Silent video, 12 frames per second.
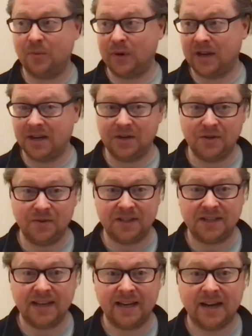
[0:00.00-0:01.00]
we're going to do this
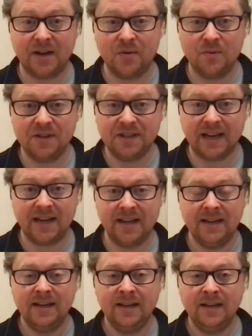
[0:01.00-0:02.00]
thing, I always say
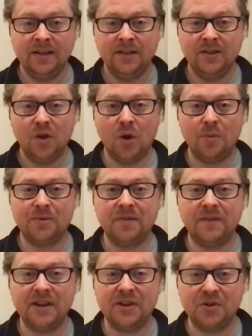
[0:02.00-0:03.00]

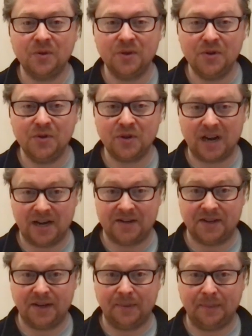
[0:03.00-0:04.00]
observational
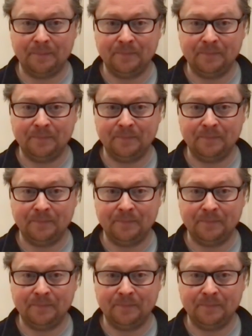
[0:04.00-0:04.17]
neutrality.